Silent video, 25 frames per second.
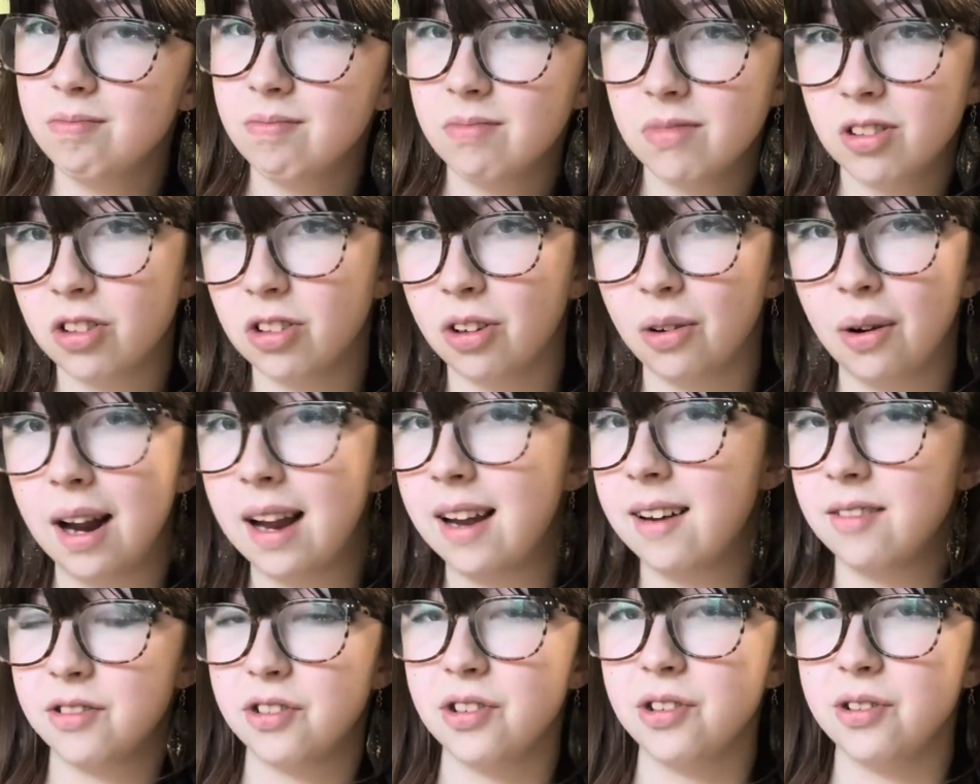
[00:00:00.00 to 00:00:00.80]
So I
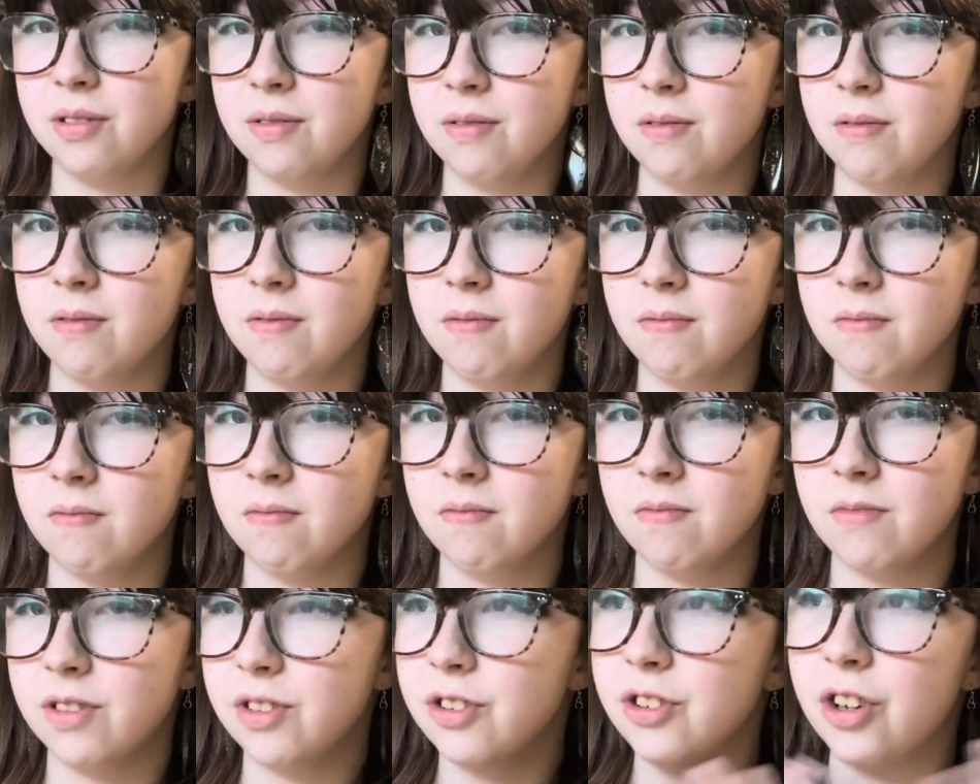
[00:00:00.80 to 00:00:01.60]
have to
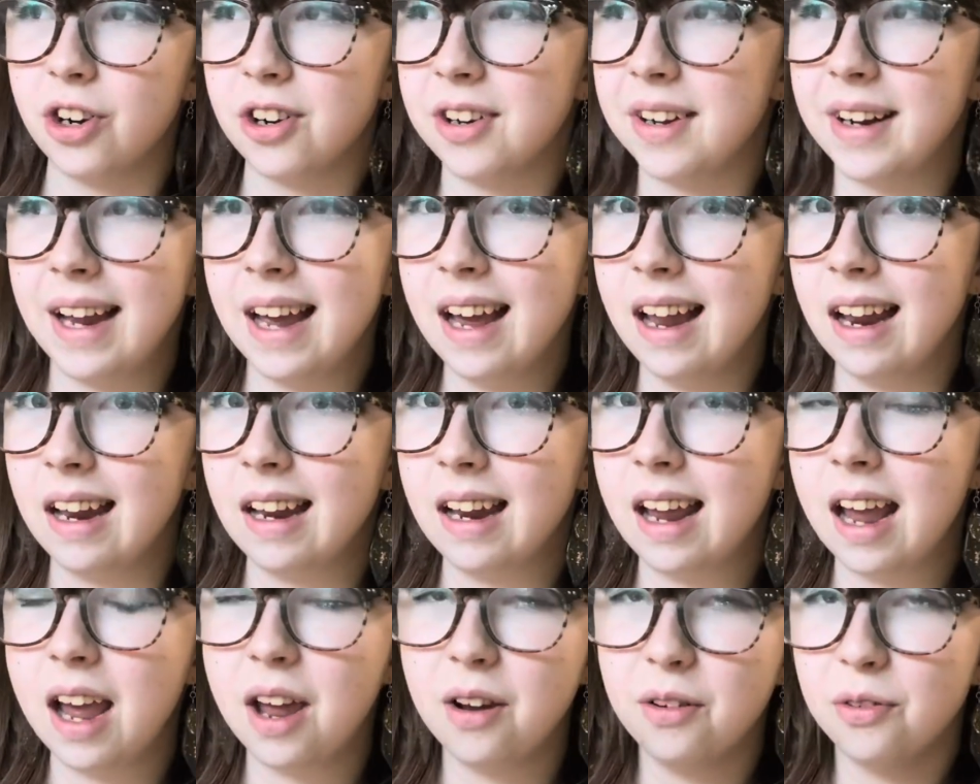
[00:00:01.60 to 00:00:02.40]
start
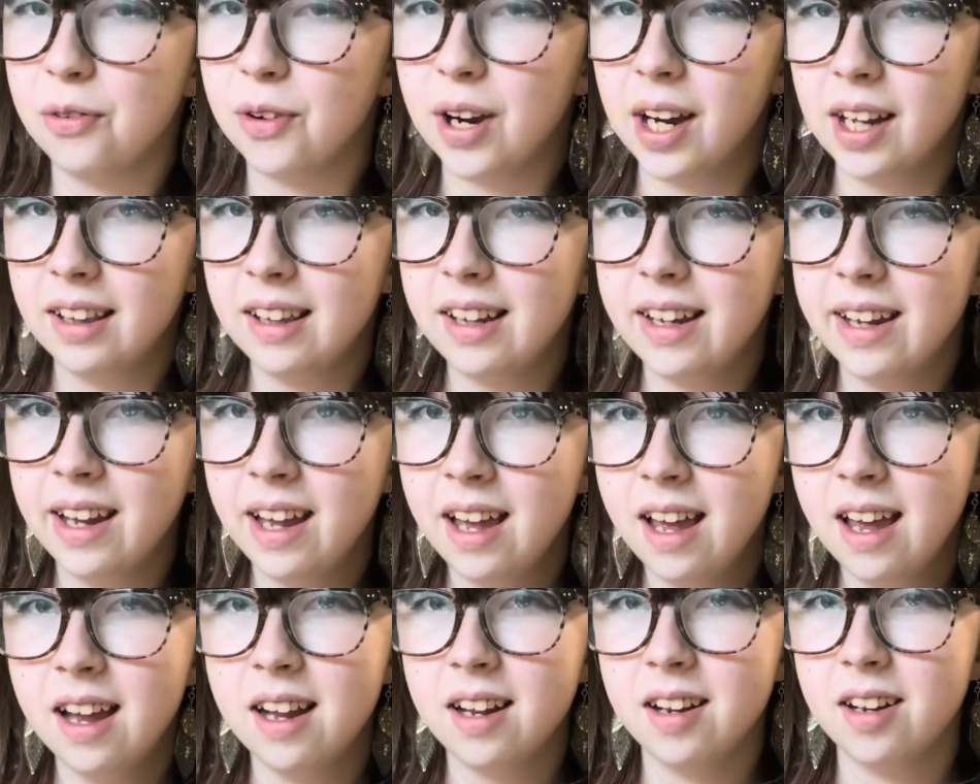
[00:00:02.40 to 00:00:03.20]
again. And frankly,
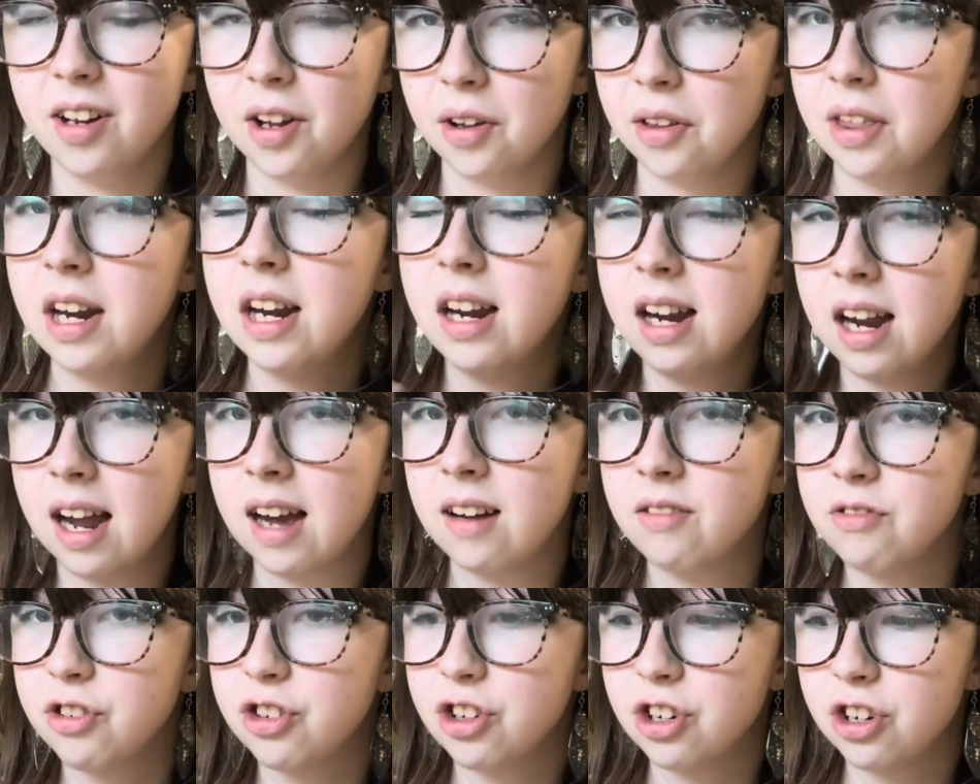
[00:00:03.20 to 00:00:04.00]
now that I
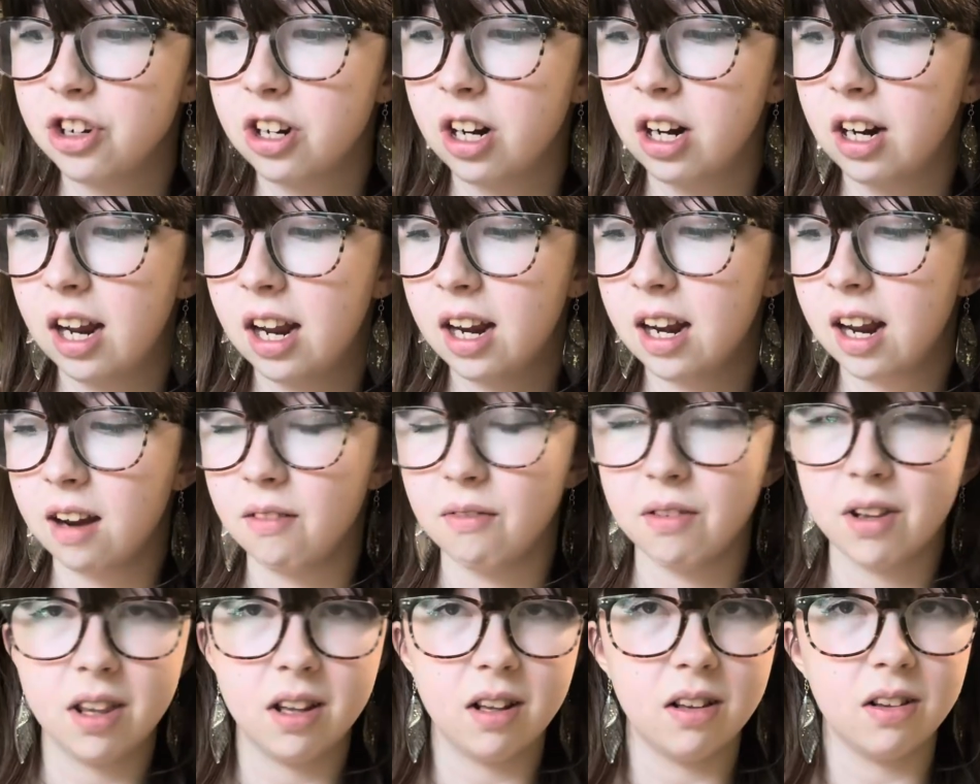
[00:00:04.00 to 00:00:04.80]
have started again,
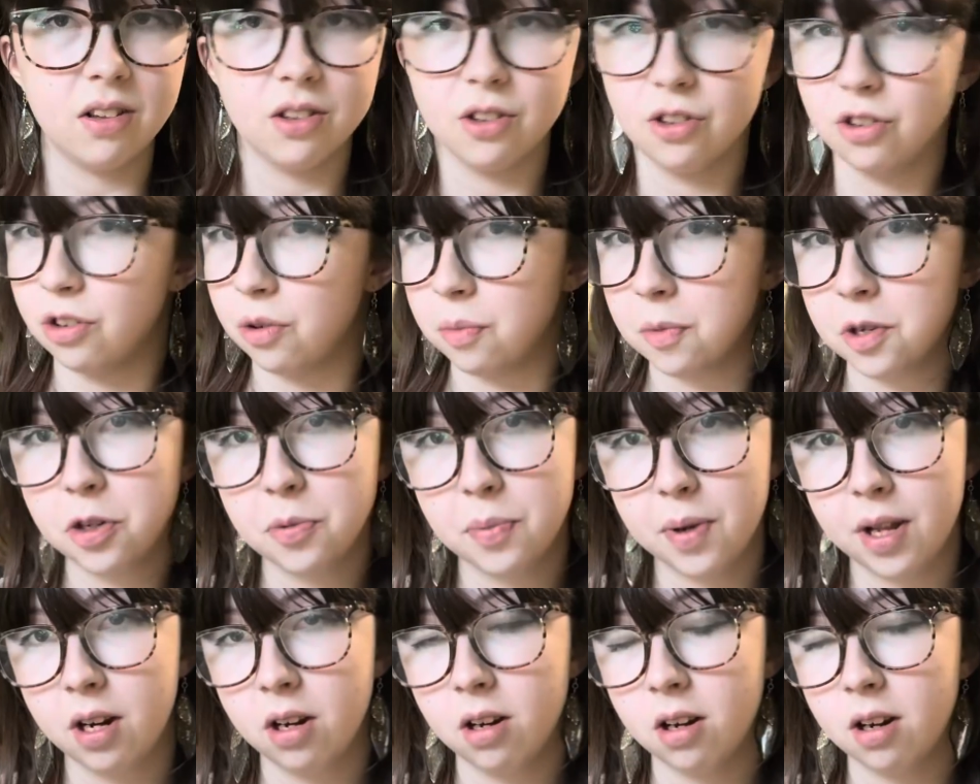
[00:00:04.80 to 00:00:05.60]
everything looks so much
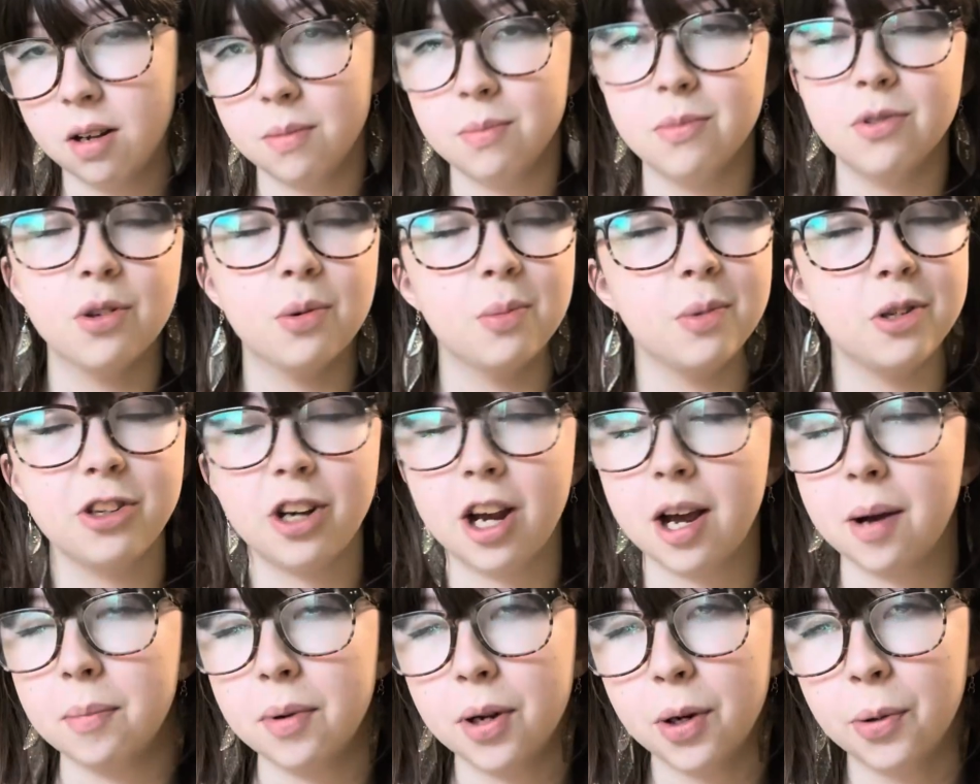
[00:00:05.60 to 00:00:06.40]
better. I'm so much
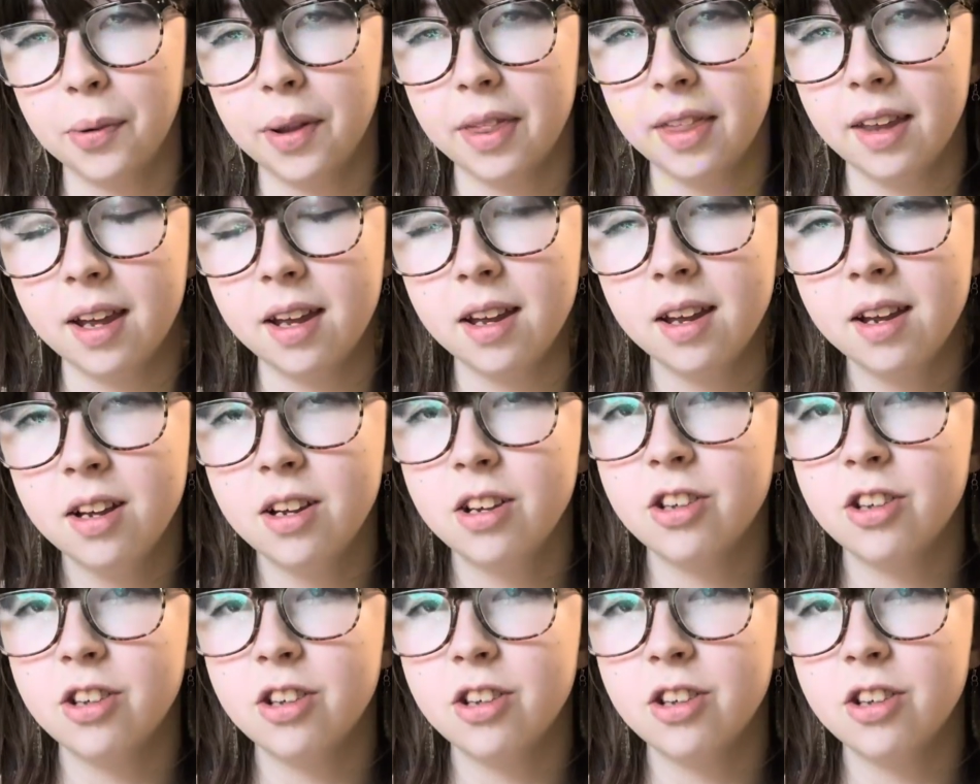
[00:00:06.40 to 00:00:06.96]
happier with it.